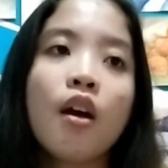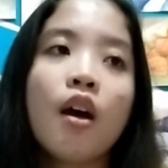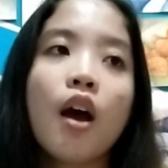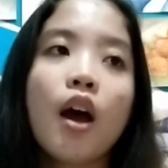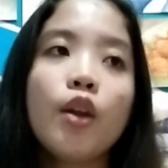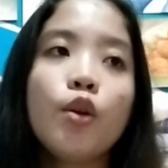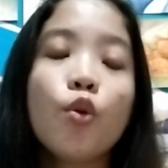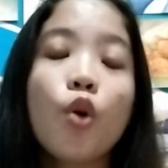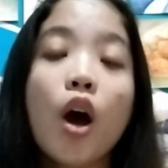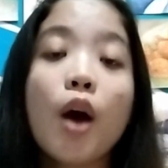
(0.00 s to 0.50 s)

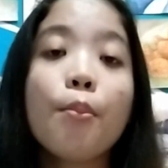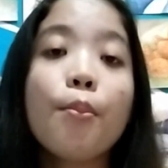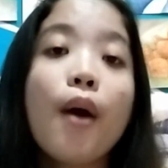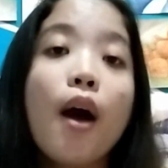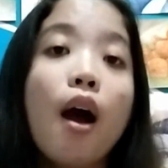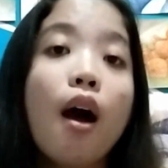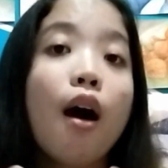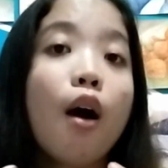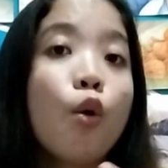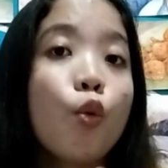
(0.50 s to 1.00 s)
Ano nga ba
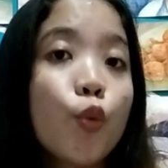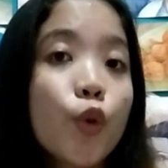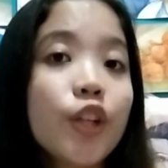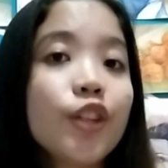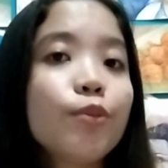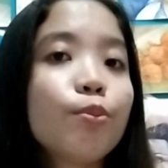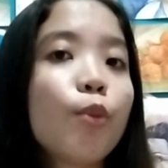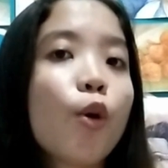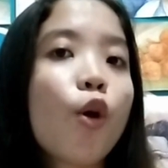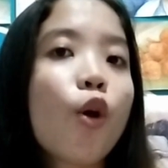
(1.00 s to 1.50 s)
ang worth
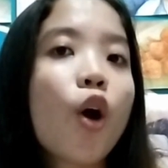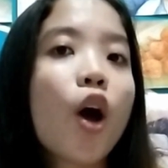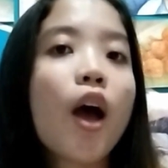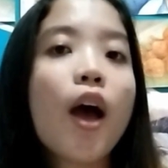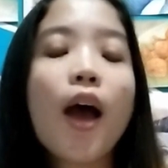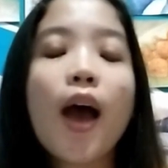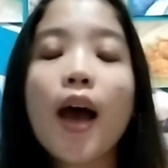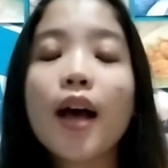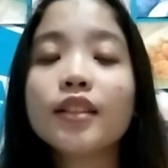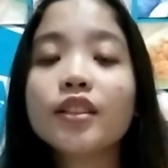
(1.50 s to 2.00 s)
mo
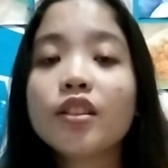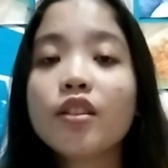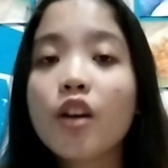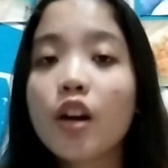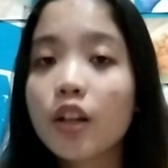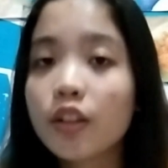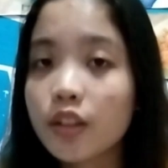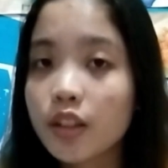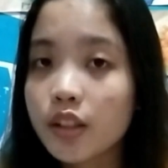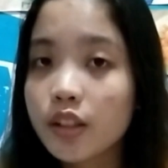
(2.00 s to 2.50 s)
as an
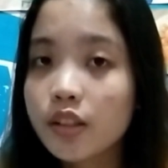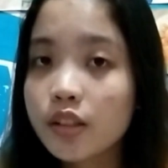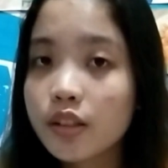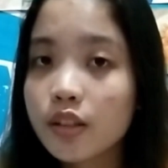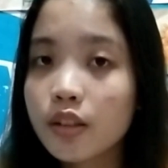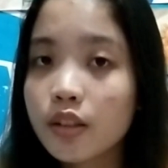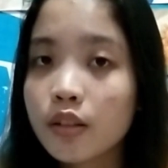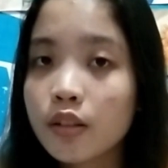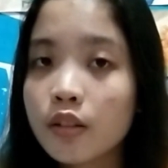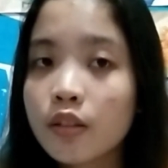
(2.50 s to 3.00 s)
artist?
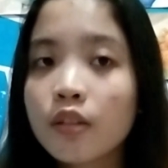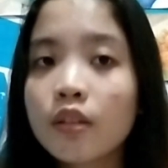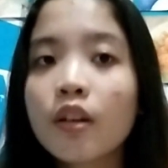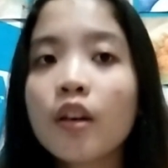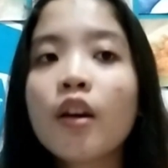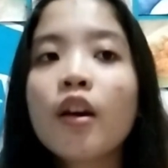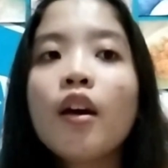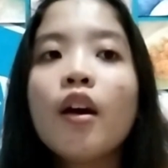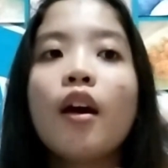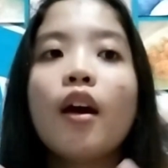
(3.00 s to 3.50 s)

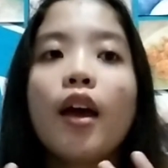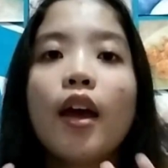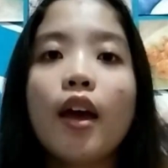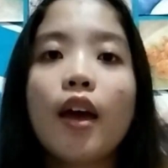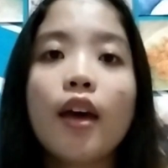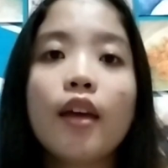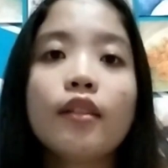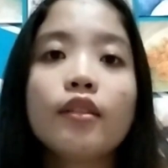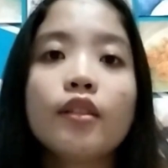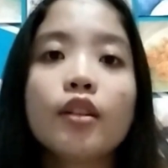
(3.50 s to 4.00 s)

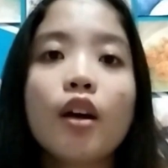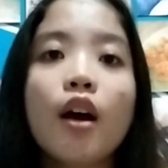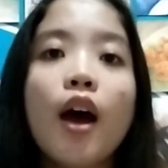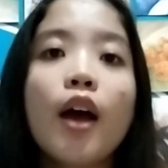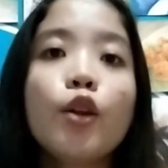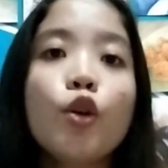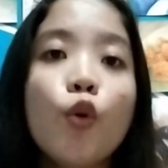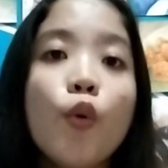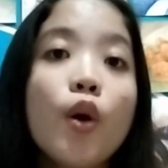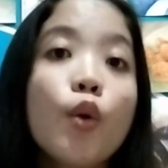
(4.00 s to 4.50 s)
And
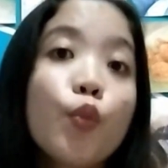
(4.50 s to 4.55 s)
ano ang